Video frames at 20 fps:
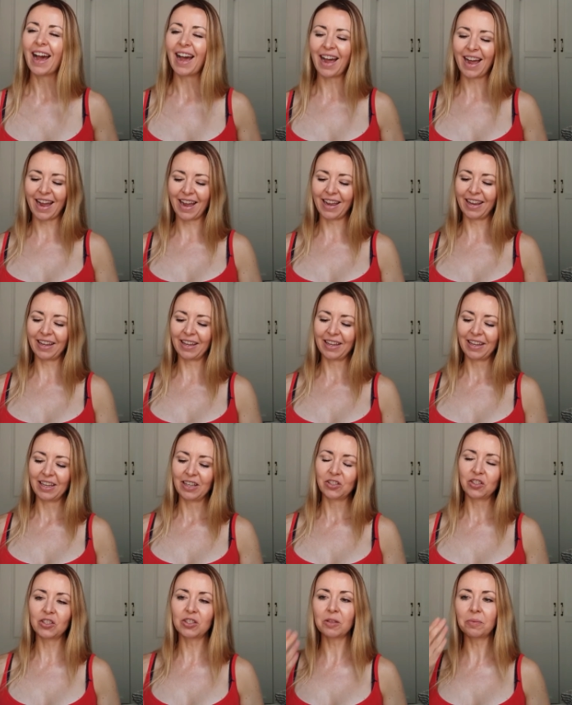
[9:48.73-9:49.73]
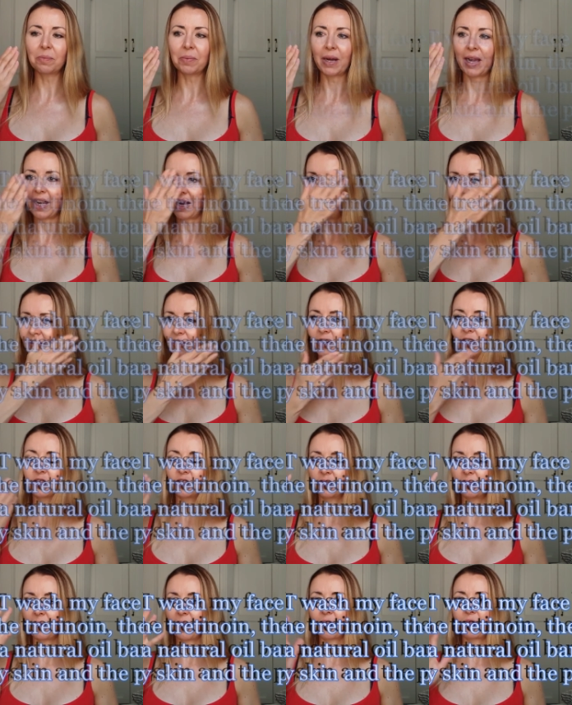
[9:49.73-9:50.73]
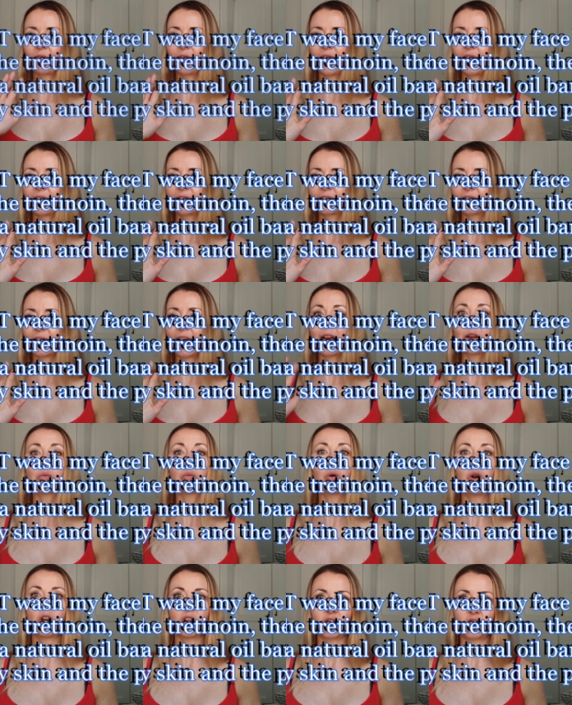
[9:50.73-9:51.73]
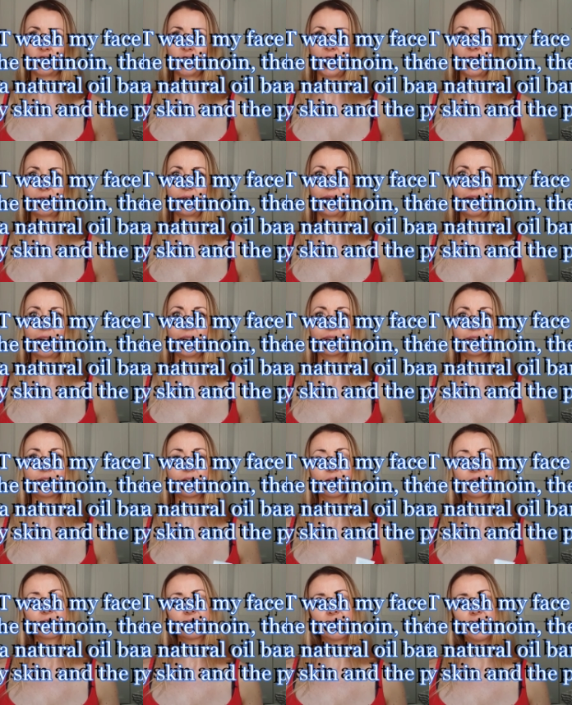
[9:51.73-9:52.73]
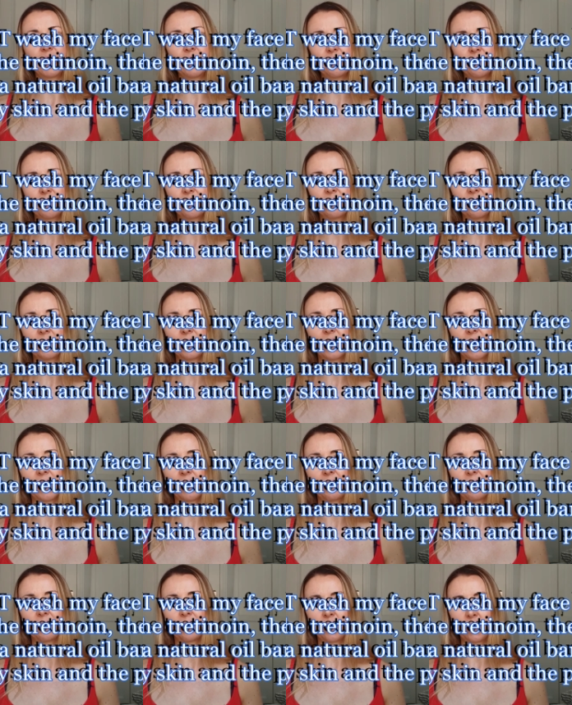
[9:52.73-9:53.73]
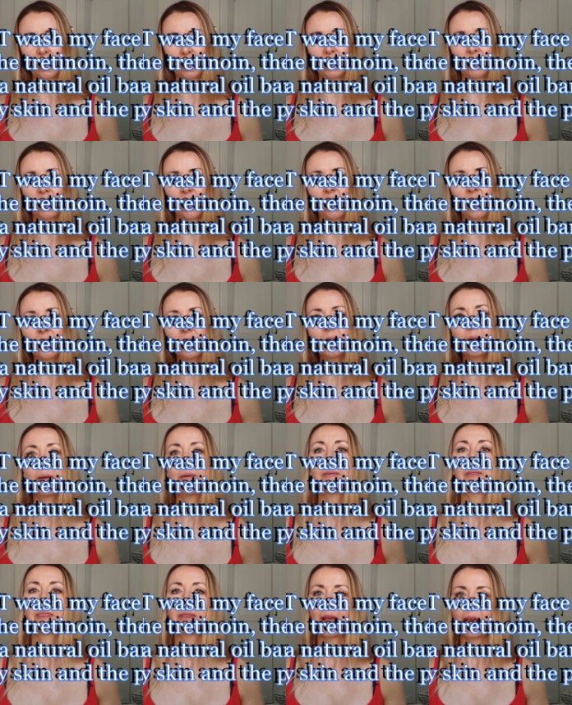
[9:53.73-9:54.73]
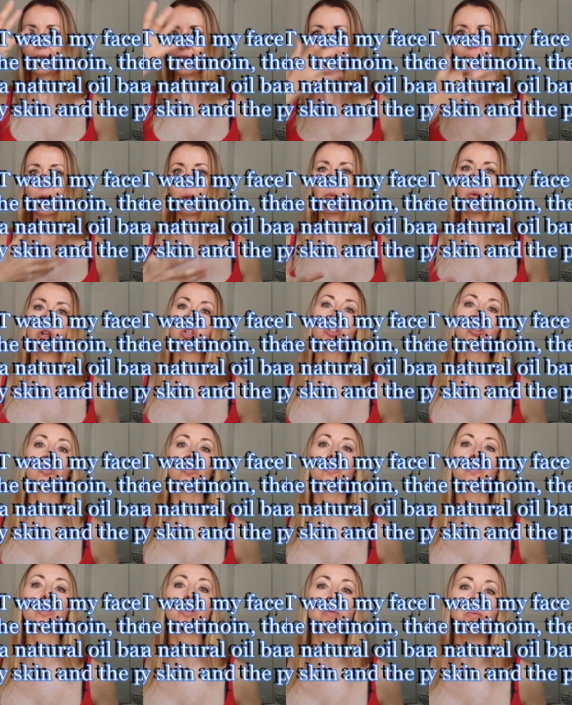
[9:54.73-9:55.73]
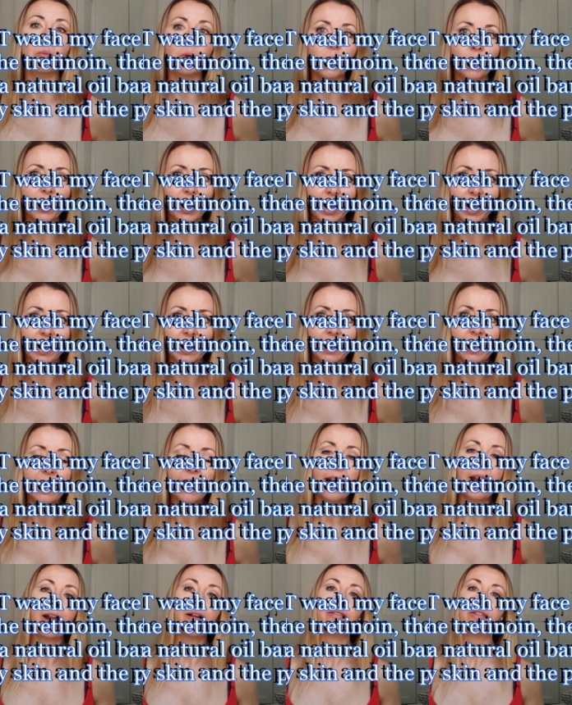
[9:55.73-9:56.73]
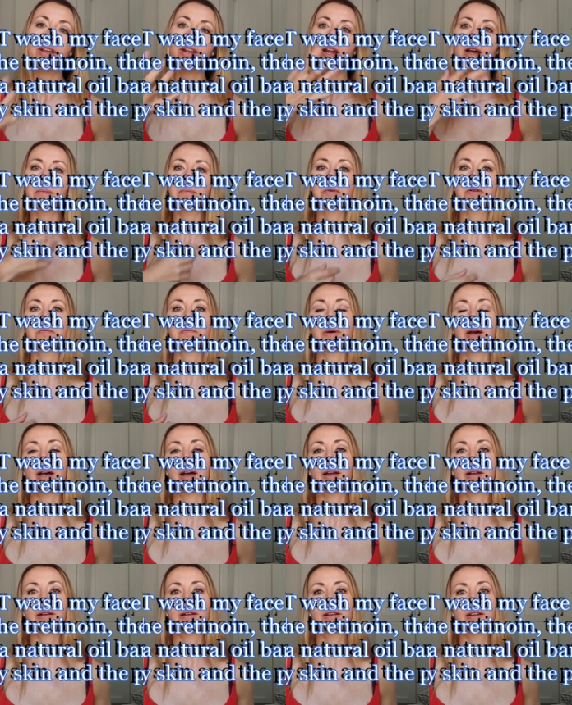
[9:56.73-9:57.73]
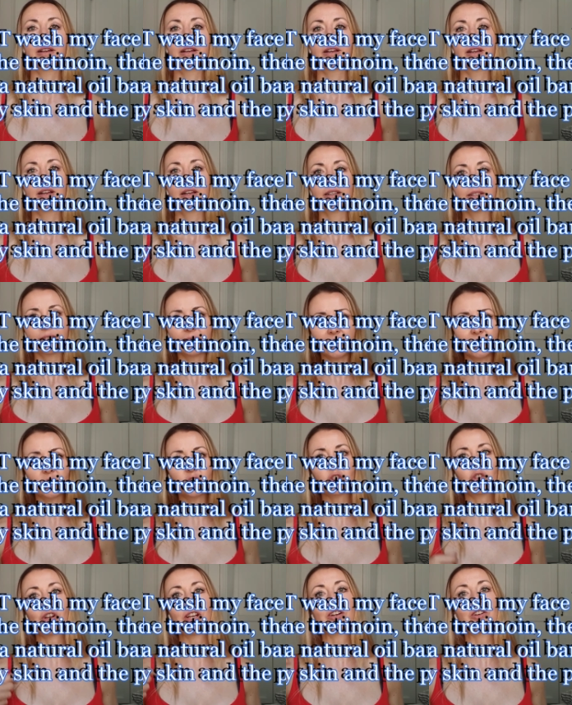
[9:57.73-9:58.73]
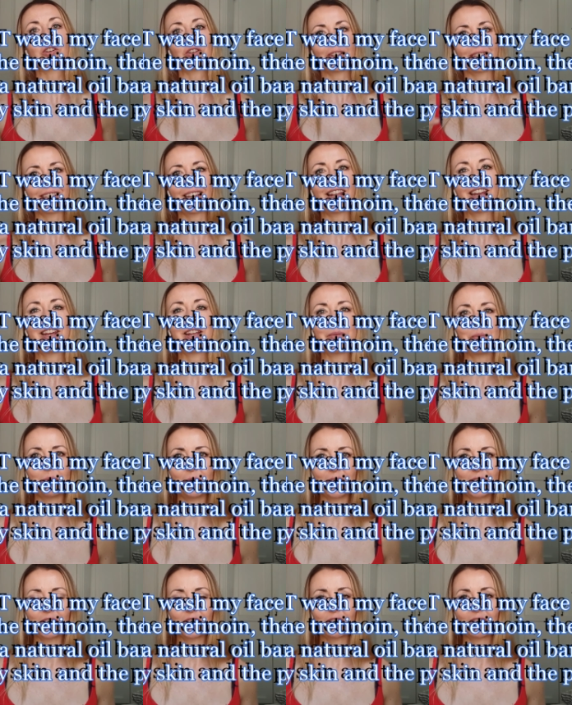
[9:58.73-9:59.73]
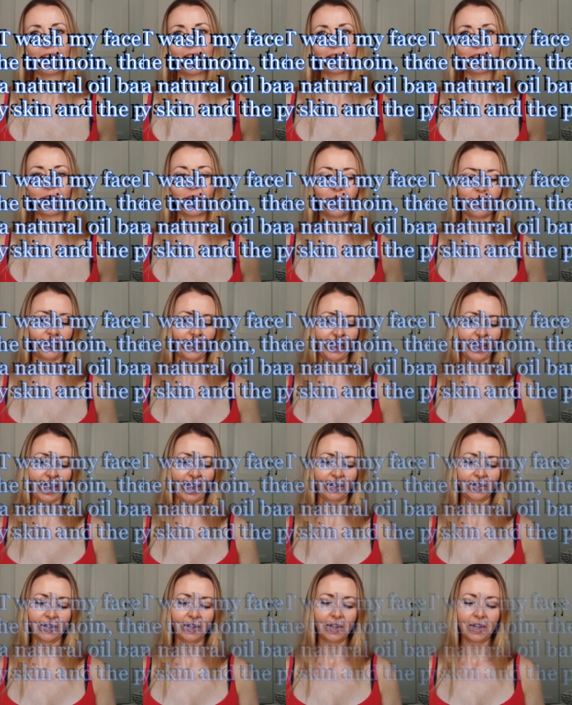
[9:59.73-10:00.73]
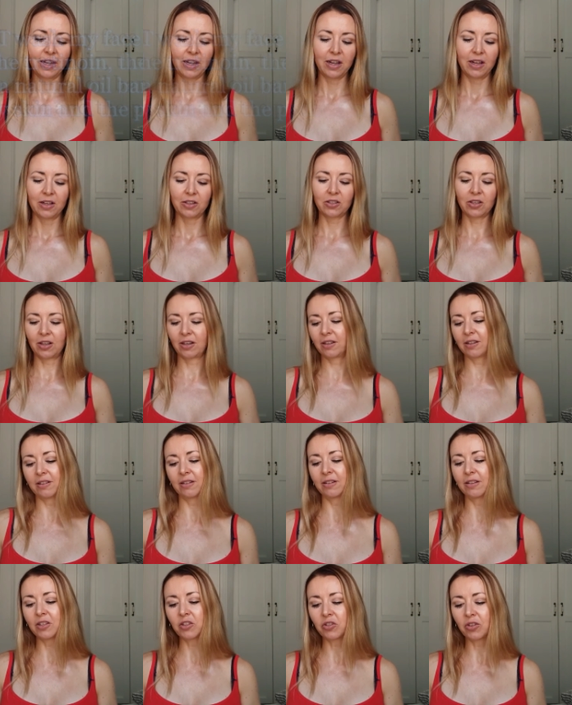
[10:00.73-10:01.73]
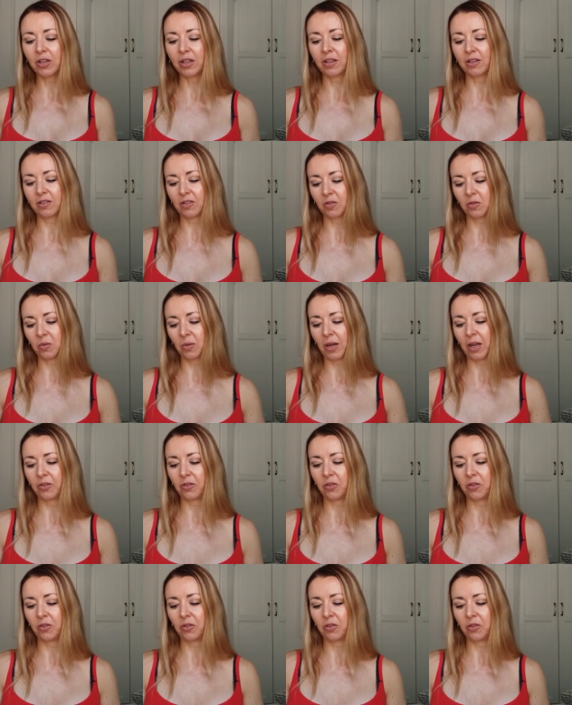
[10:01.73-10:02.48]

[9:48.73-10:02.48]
I just apply it onto my face unwashed at night, sleep, um, with it on, and then I wash it off in the morning, and then I put my sunscreen containing moisturizer over that. So literally, this is all I